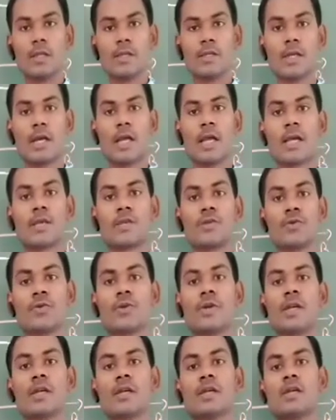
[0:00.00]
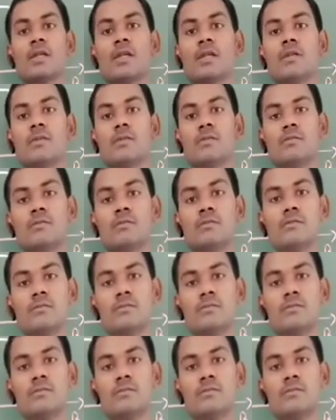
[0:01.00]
The acute angle